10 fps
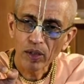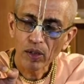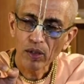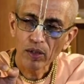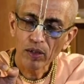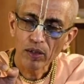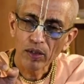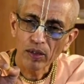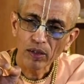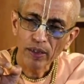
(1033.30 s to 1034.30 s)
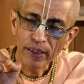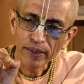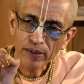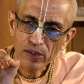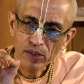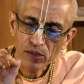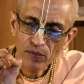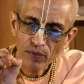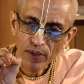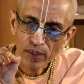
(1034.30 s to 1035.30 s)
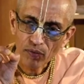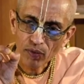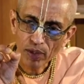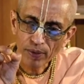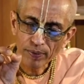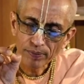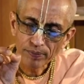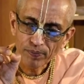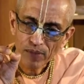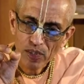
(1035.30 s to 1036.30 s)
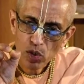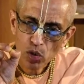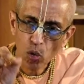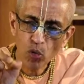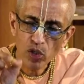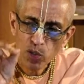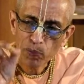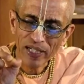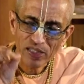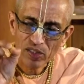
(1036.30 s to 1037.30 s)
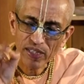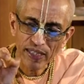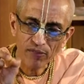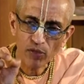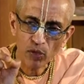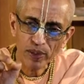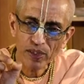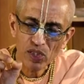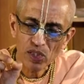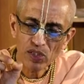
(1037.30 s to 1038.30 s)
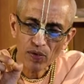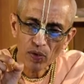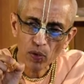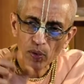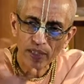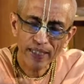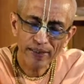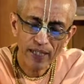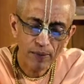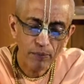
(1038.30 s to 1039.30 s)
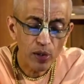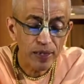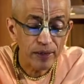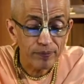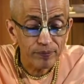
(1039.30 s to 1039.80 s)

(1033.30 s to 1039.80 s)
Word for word: Uh, it is the soul spreads the influence over the entire body.